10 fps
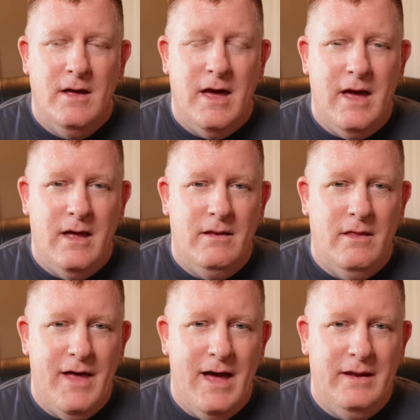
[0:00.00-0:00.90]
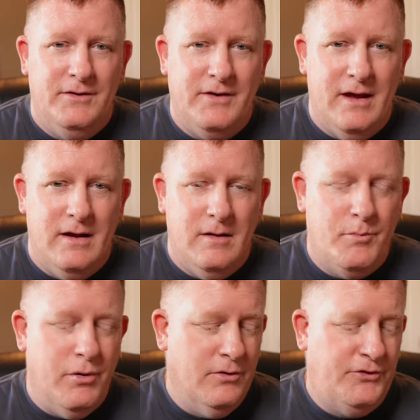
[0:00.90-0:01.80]
and that is
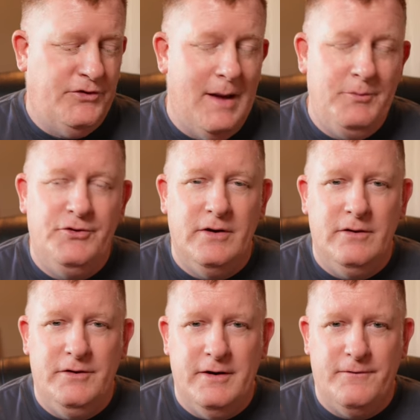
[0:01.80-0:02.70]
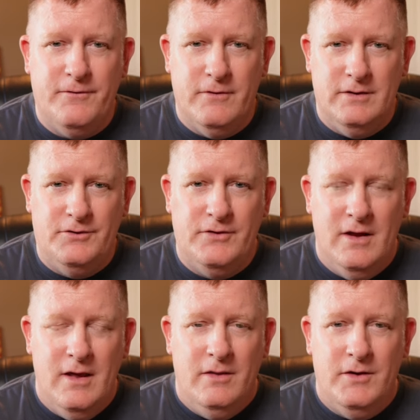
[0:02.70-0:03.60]
a perception
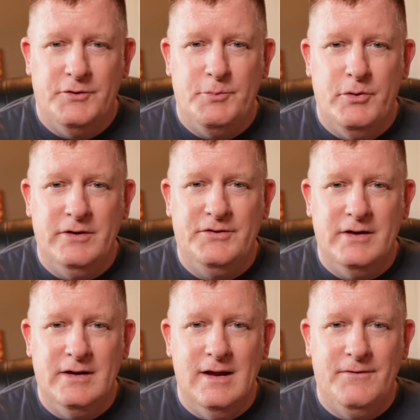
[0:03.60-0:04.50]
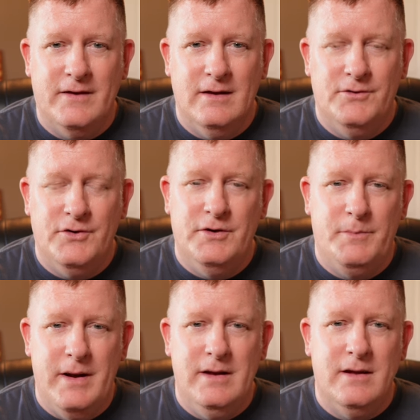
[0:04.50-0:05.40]
difference that is pretty significant. So
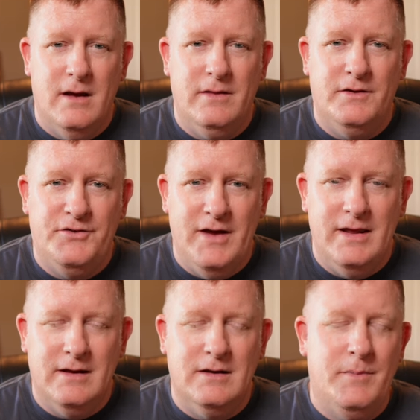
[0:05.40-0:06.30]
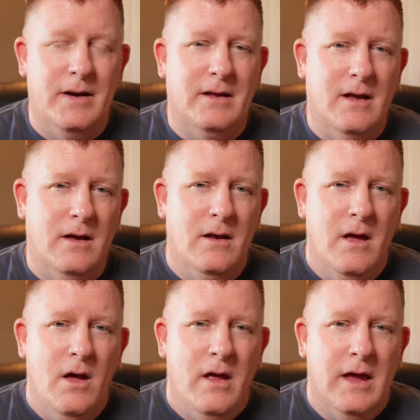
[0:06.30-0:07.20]
depending on the setting, depending on
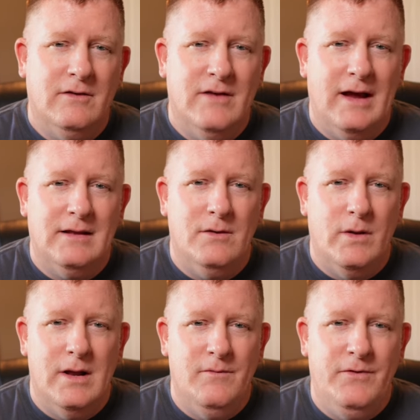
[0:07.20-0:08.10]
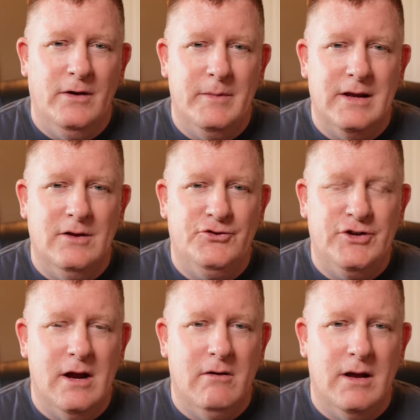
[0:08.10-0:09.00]
exactly what I'm filming and
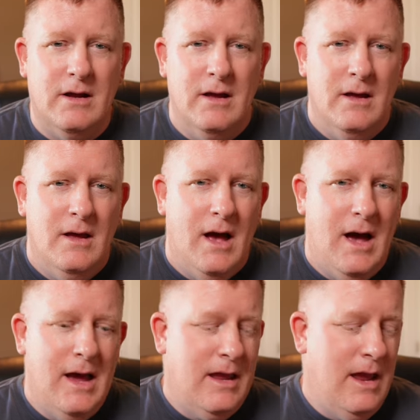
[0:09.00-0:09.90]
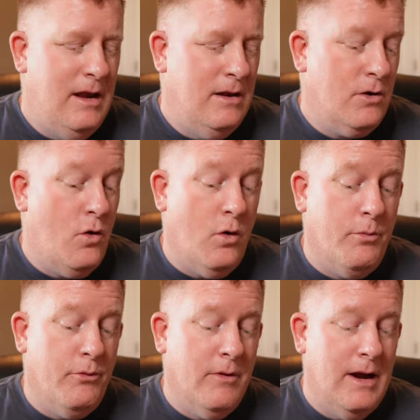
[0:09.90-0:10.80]
sharing, I can
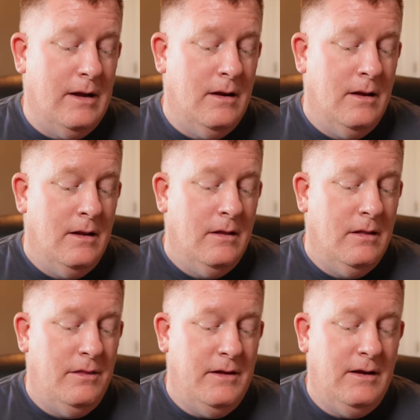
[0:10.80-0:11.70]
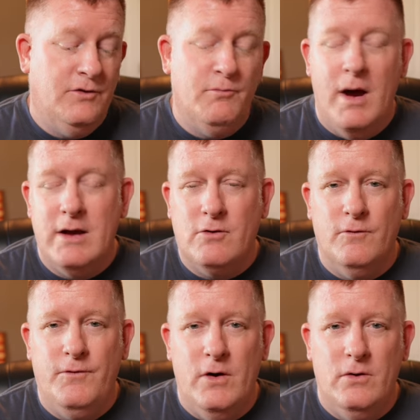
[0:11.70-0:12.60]
incorporate these
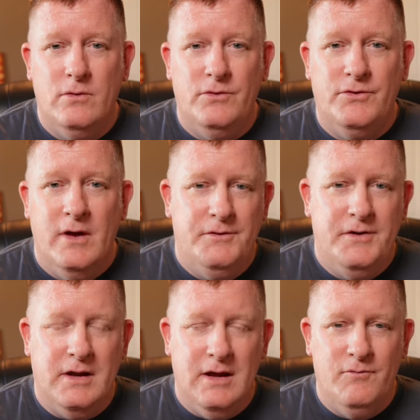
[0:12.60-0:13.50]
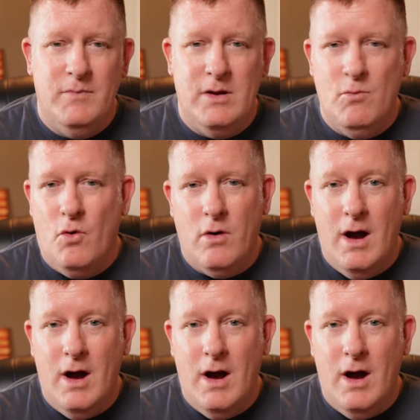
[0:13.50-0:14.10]
microphones to give me more